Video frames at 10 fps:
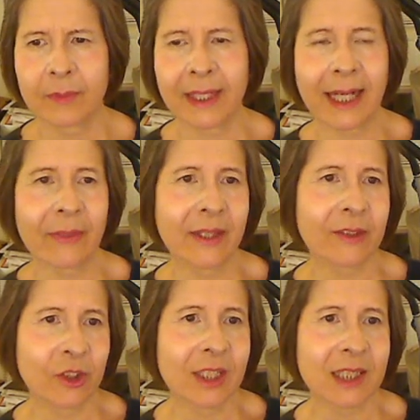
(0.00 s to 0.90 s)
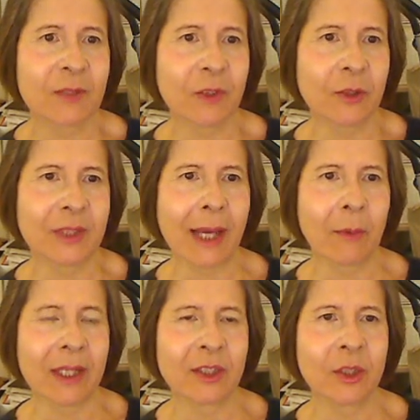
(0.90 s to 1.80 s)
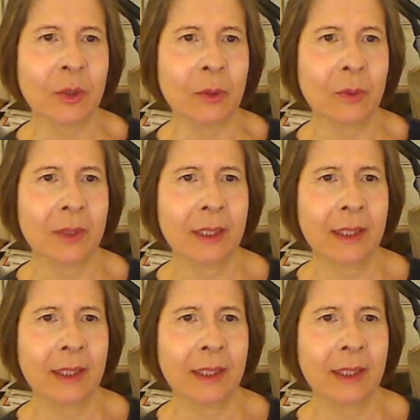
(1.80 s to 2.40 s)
And I think Jesus feels that way too.